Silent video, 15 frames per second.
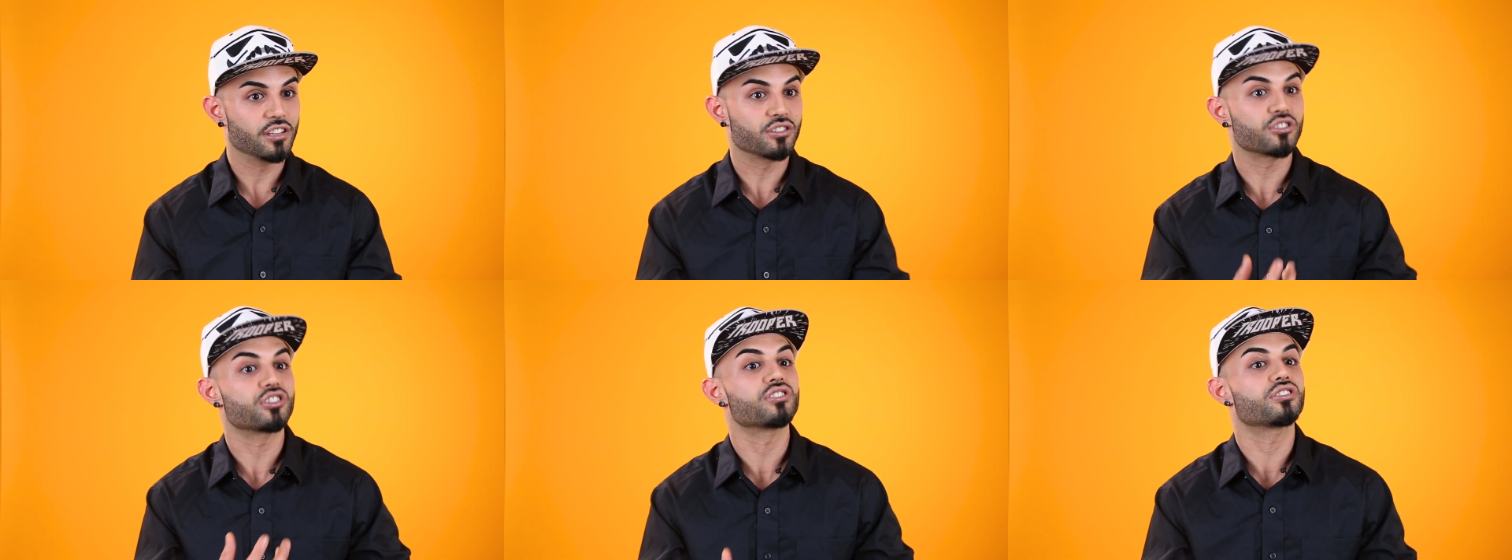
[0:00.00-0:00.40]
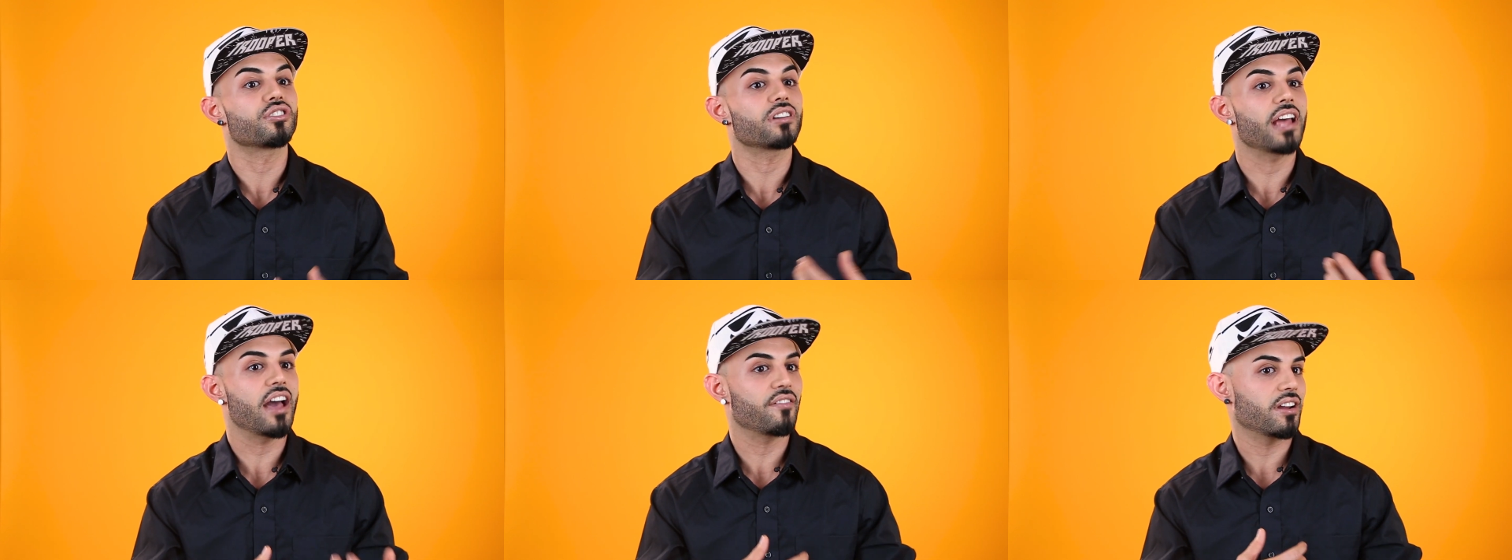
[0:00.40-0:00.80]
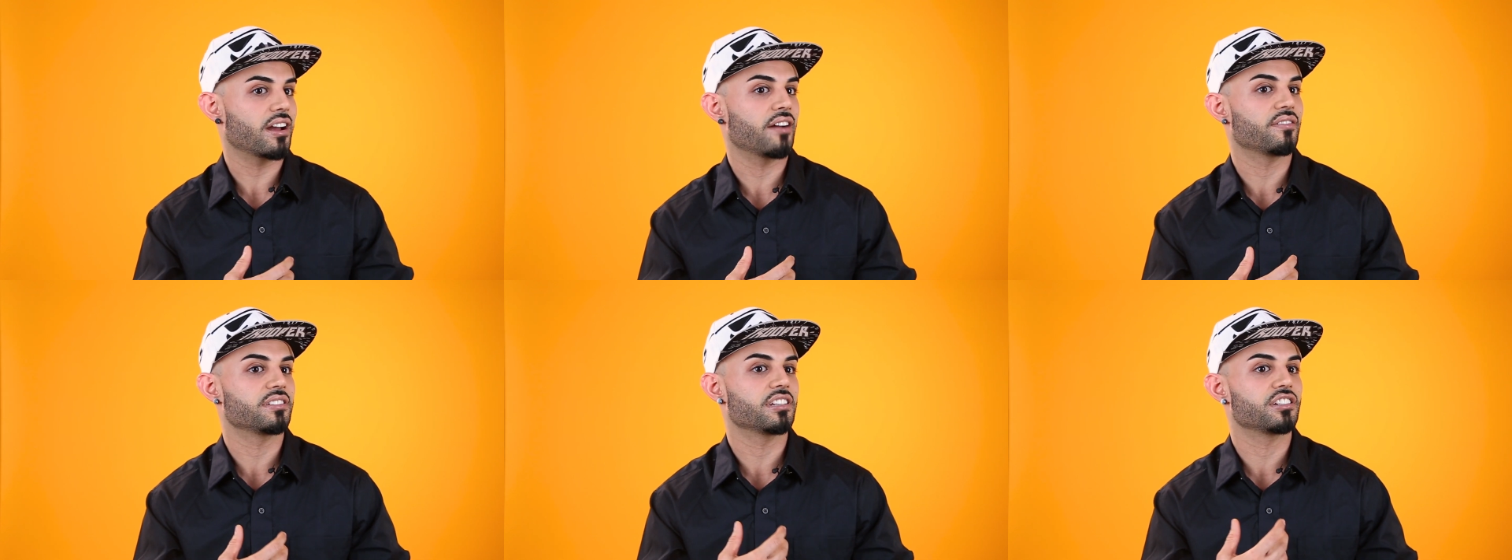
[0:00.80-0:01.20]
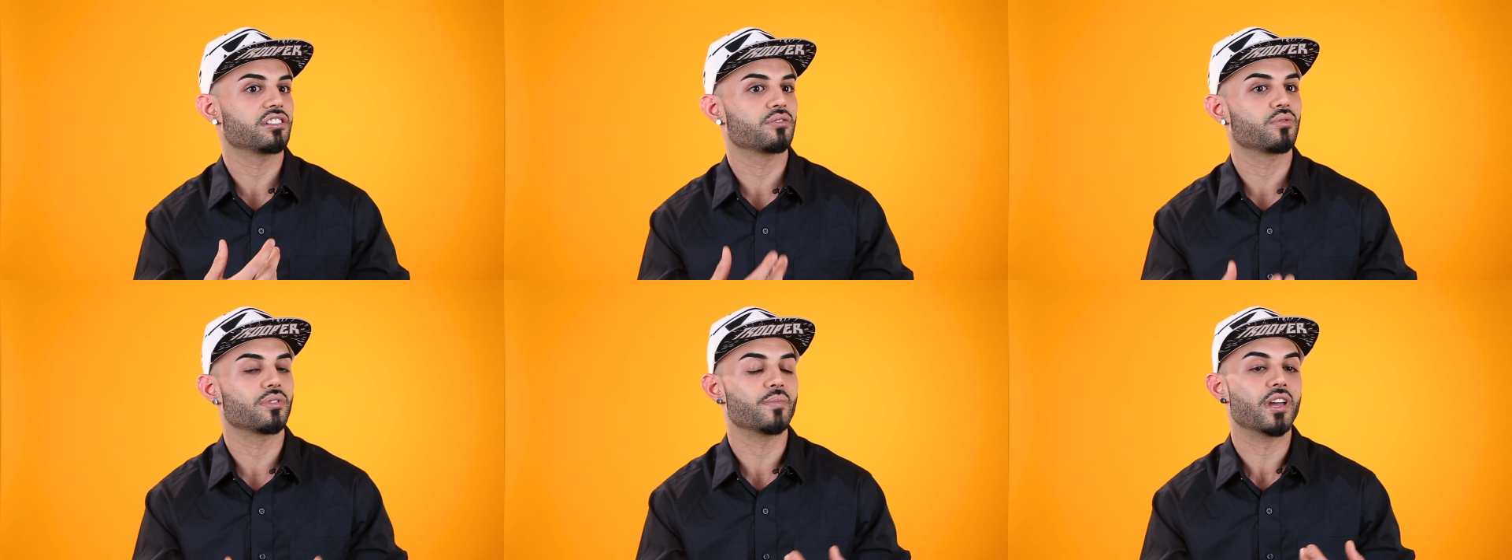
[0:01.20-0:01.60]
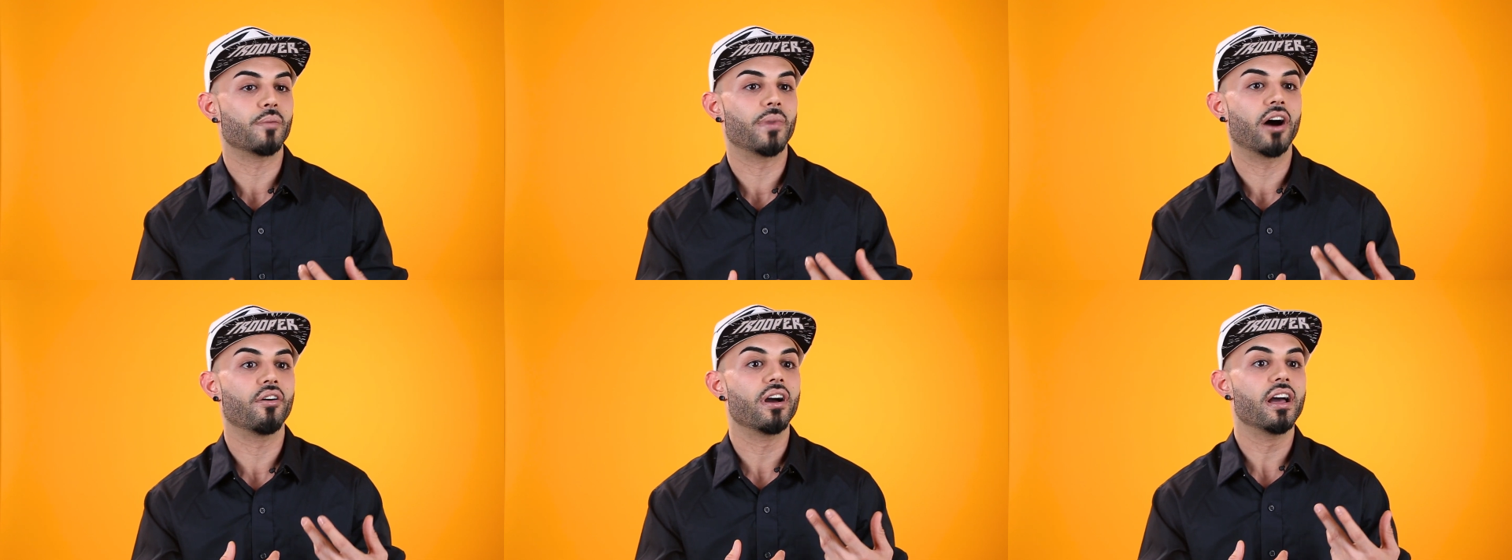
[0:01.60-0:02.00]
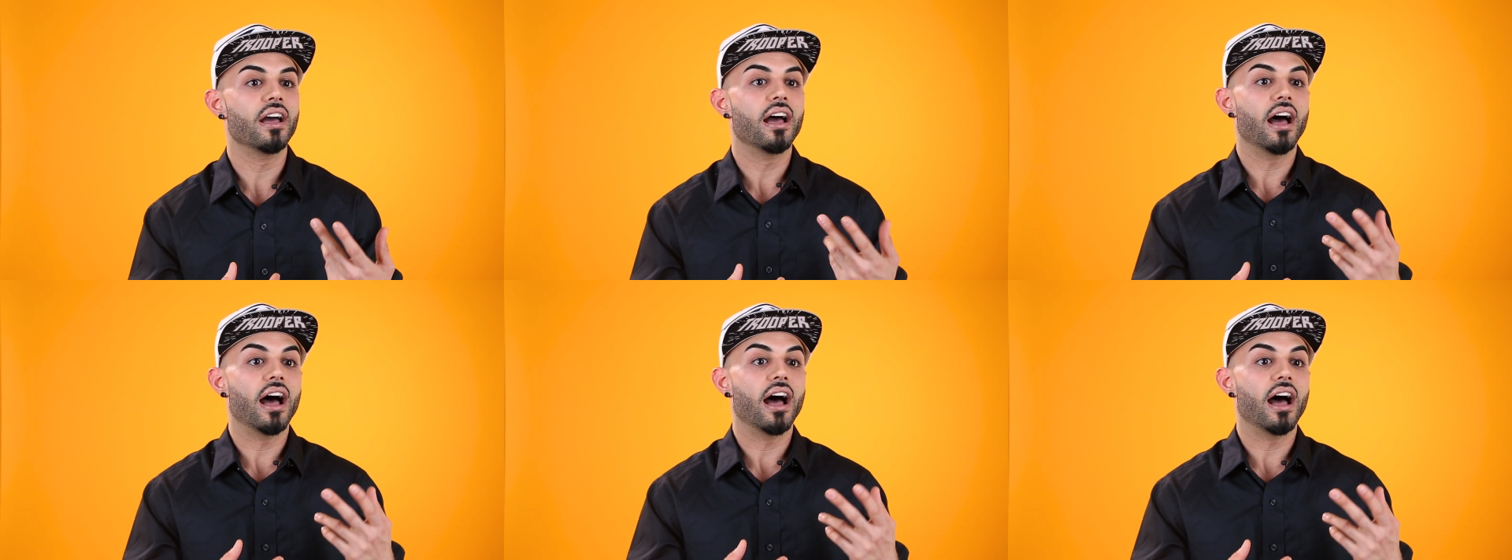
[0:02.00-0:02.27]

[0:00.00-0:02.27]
So she started having a conversation with me about,